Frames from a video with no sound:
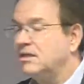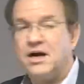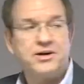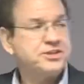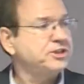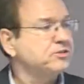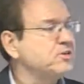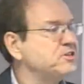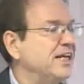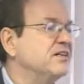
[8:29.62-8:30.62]
Our
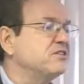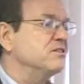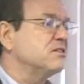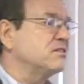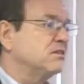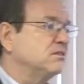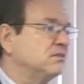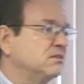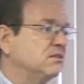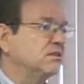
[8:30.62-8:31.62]
children's innocence
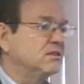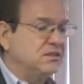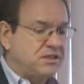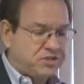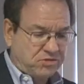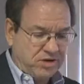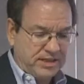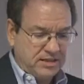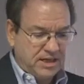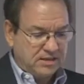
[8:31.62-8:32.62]

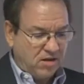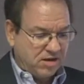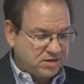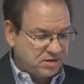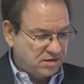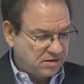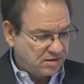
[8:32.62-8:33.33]
destroyed and lost.